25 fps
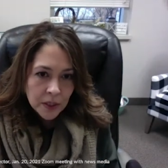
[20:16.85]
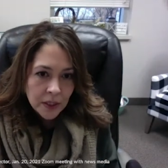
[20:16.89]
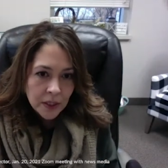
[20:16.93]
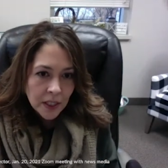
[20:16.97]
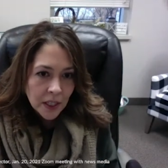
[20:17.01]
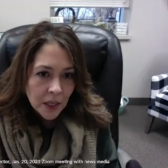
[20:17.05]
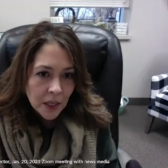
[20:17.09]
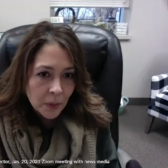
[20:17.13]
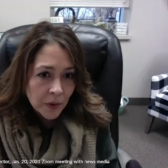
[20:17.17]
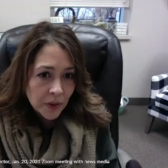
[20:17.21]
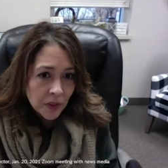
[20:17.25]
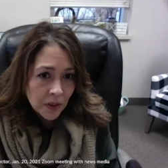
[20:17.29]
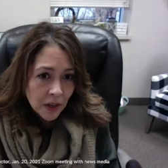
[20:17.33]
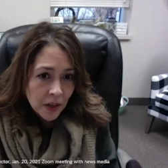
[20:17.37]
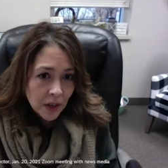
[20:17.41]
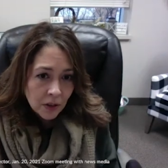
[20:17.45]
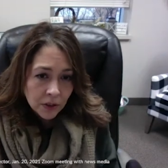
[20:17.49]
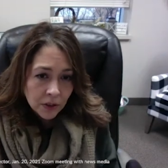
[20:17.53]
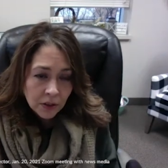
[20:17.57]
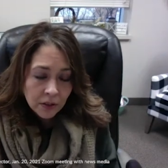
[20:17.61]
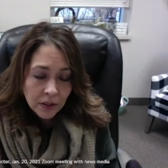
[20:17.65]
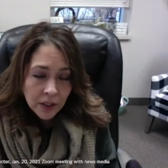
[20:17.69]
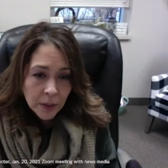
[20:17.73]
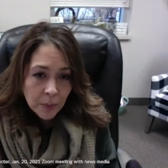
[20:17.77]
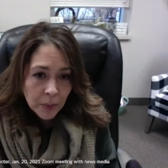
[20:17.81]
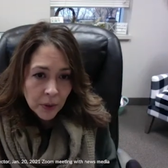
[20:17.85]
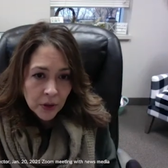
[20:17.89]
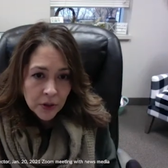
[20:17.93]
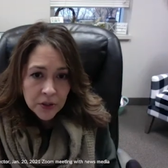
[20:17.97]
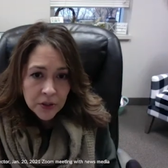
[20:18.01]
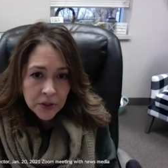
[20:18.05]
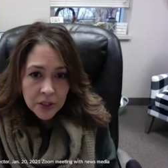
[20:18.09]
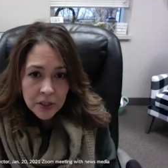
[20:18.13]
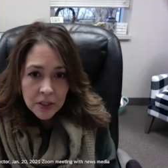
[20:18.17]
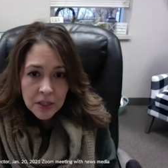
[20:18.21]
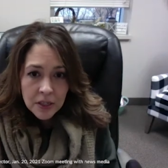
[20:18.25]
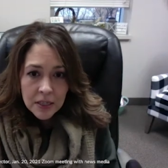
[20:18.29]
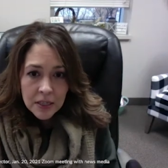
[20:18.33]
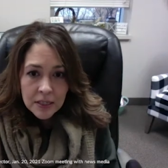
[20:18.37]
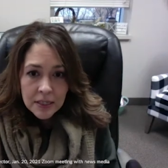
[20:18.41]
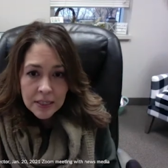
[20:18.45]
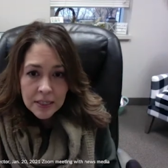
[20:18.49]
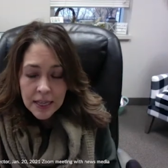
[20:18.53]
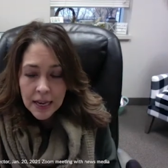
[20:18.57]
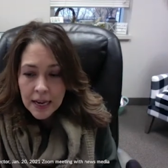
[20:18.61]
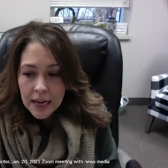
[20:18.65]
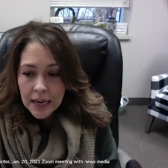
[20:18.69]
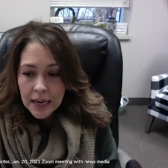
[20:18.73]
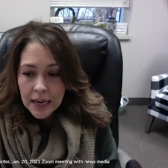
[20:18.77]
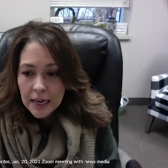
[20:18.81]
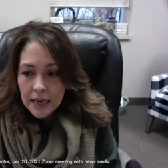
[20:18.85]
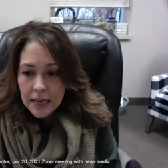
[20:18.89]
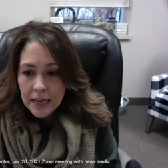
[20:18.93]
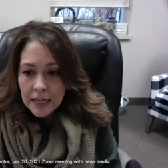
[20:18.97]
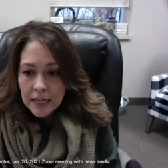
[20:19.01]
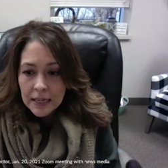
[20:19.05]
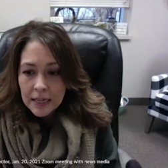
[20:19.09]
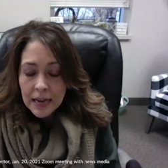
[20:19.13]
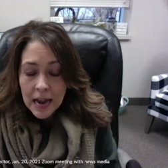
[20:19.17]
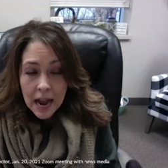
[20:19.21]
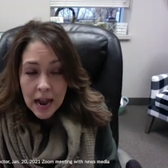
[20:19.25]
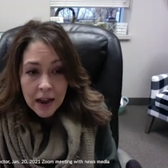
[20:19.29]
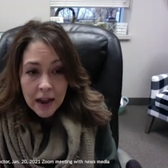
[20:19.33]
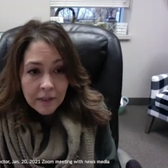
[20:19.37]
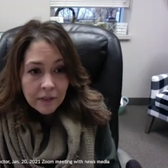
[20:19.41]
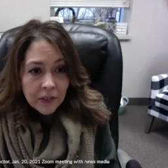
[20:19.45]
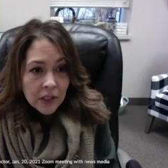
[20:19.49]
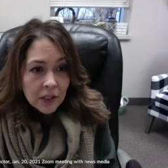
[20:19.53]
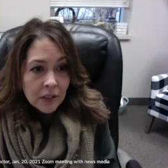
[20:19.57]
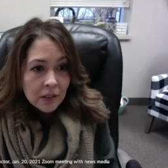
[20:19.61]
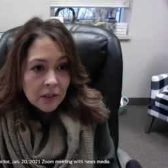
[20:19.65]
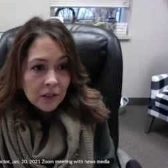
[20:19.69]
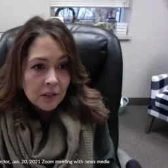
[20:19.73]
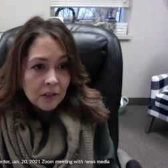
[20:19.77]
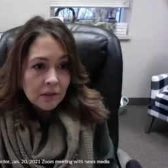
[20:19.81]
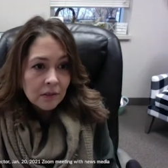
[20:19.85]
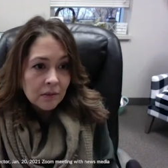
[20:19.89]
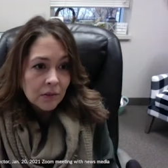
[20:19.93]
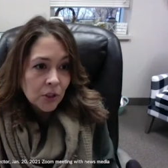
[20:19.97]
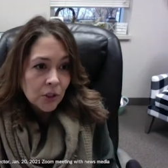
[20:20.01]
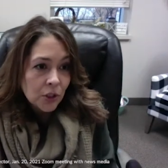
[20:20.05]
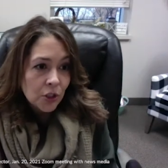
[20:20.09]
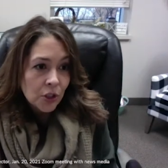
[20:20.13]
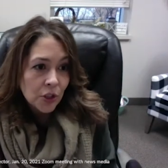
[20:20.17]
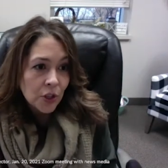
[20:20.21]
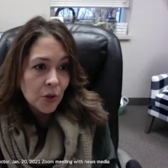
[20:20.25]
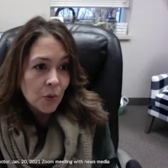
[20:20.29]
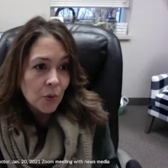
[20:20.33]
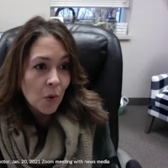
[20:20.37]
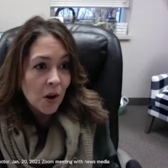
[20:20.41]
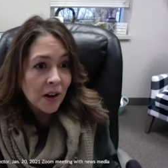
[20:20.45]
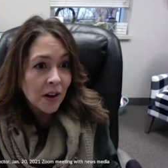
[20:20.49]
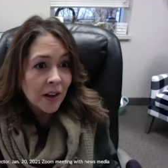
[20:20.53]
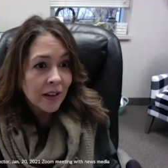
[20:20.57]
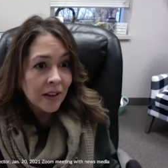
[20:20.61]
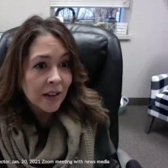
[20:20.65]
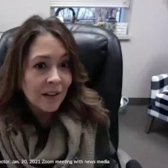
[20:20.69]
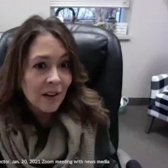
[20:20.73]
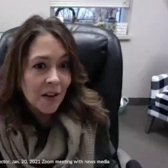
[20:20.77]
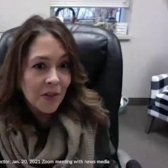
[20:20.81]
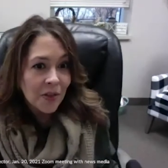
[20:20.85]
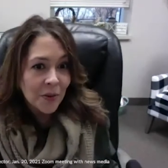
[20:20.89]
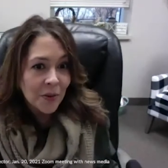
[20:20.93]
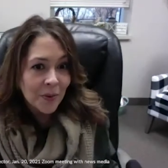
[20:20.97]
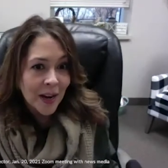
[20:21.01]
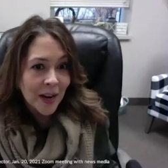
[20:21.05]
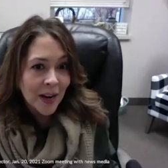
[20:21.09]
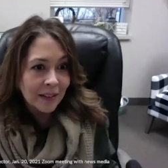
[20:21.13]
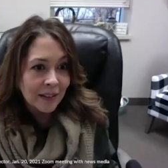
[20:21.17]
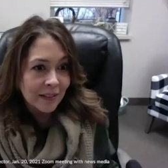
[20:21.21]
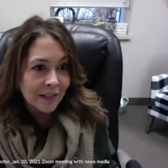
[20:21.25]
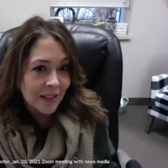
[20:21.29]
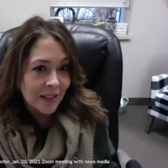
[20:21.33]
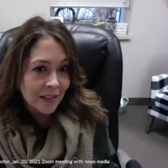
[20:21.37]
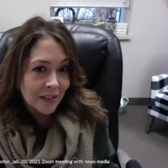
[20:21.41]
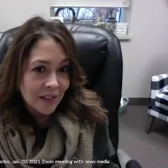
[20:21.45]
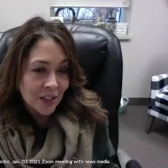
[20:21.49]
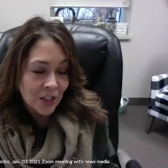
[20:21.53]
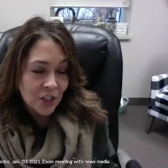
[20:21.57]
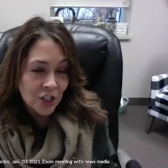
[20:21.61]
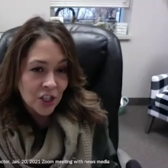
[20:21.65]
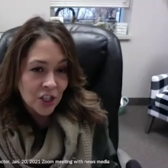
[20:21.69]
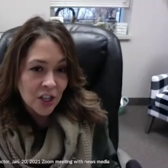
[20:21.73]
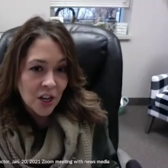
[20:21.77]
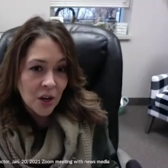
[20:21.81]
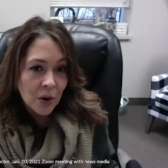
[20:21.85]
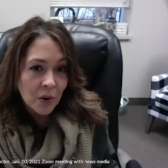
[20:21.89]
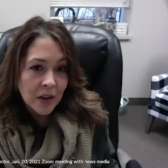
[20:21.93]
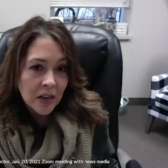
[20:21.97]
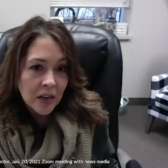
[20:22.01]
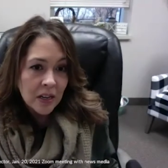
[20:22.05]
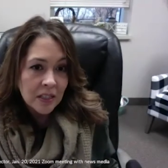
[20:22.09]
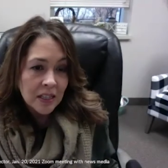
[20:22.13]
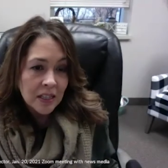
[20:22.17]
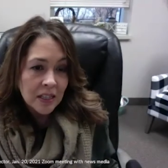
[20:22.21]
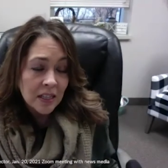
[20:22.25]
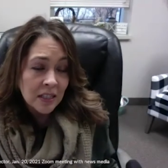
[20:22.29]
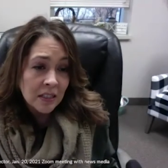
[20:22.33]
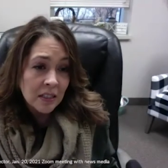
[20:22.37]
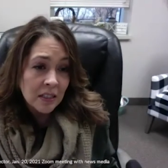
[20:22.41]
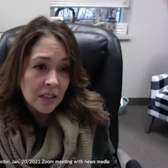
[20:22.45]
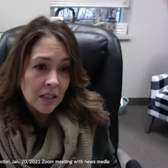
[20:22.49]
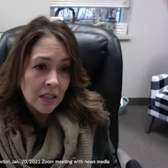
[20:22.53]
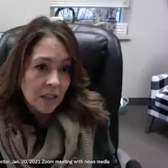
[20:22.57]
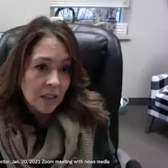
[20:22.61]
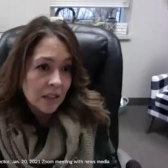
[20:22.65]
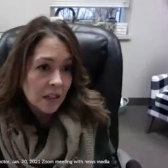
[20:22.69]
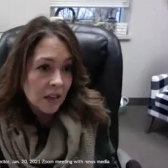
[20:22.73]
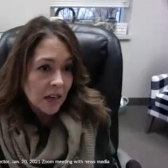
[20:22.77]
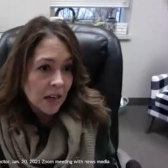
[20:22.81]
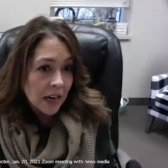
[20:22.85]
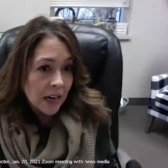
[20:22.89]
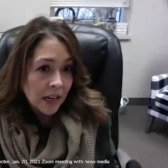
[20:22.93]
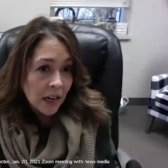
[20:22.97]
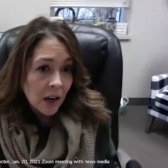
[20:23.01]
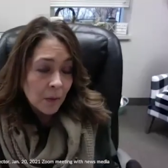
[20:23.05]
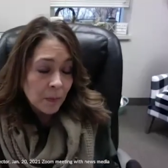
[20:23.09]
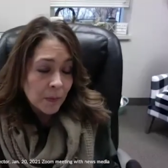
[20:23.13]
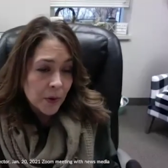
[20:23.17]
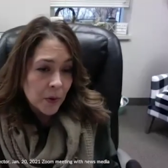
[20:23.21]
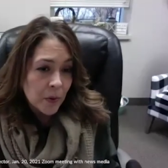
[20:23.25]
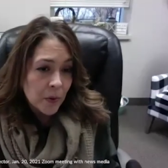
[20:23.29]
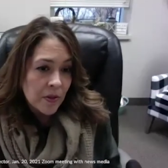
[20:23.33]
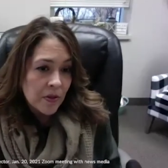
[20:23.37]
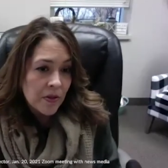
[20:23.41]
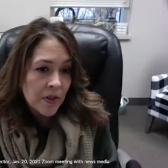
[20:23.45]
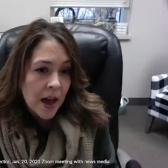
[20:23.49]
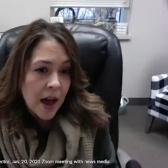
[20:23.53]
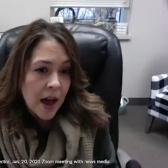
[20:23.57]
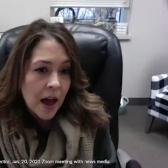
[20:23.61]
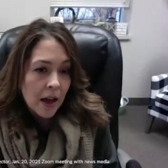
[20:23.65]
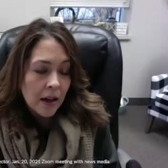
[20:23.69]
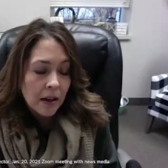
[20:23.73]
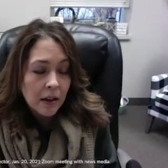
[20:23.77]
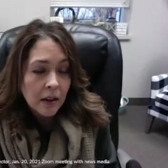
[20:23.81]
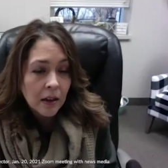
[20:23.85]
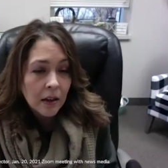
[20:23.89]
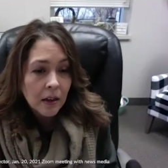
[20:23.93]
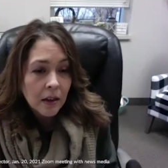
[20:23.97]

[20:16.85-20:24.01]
Get with an elderly person and say, have you, do you want to get on the wait list? Did you know it existed? Could I help you with that?